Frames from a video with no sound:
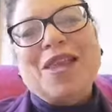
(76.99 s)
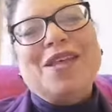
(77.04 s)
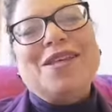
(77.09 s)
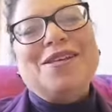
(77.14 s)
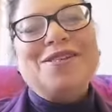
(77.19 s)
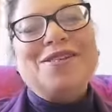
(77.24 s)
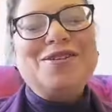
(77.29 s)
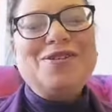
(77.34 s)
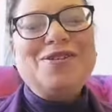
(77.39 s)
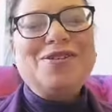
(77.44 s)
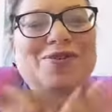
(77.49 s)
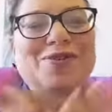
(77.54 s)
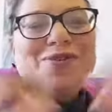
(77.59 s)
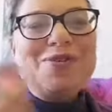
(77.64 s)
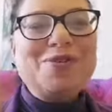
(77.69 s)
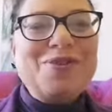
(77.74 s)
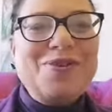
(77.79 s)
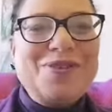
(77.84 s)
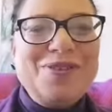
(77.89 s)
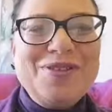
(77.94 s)
So to
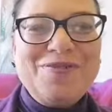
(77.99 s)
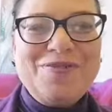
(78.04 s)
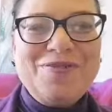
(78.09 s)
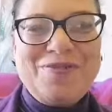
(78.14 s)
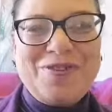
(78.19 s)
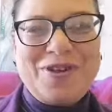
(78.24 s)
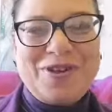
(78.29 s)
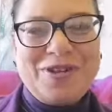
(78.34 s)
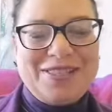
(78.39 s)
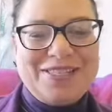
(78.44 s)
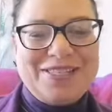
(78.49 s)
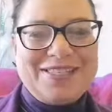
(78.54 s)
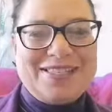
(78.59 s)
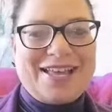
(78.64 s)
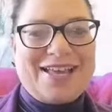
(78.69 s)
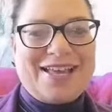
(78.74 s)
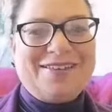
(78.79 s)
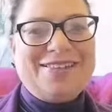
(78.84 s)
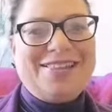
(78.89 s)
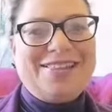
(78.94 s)
all the fathers
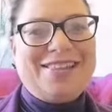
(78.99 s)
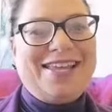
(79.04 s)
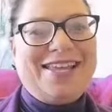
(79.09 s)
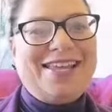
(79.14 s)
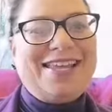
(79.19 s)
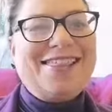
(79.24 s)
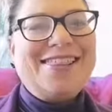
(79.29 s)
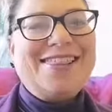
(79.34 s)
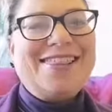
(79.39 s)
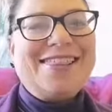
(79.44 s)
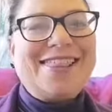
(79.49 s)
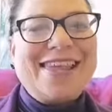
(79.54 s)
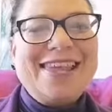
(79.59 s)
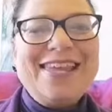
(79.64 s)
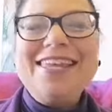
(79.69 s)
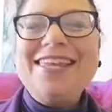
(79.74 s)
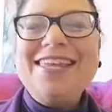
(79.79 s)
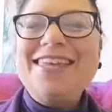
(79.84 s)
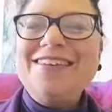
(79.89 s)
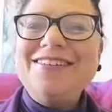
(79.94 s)
out there,
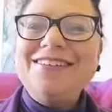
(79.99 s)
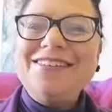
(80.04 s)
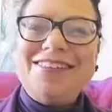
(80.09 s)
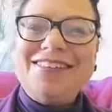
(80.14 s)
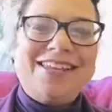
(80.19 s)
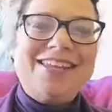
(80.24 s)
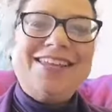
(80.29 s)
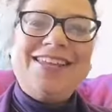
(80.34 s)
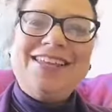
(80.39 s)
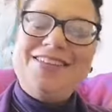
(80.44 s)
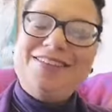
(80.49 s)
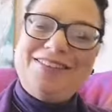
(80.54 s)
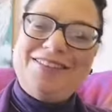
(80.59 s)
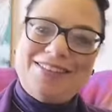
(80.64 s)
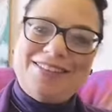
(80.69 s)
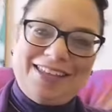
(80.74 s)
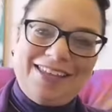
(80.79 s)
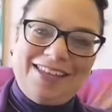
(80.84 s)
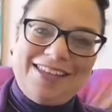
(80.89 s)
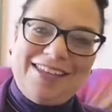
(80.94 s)
thank you, thank you,
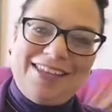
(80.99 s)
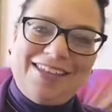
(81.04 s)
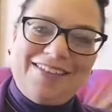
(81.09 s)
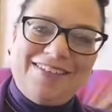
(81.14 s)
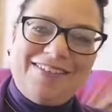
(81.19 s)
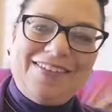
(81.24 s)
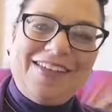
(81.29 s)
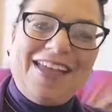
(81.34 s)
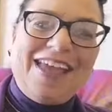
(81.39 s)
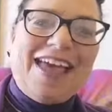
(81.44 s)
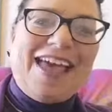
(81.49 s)
thank you.